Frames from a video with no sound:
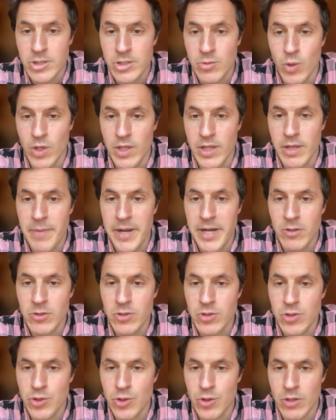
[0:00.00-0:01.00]
So it will depend
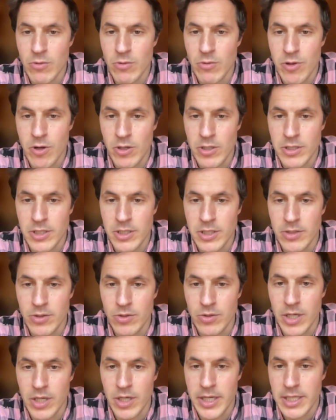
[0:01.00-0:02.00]
also your
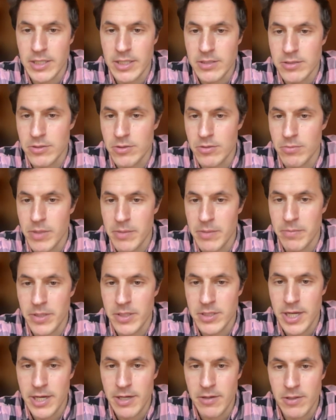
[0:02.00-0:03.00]
authority. I guess you might
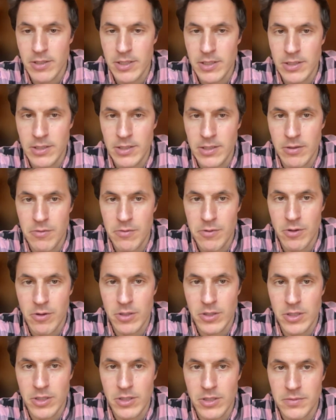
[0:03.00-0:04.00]
be sacral
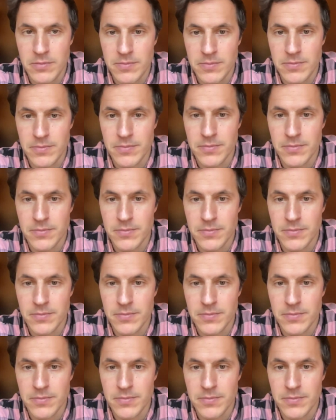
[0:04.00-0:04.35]
authority.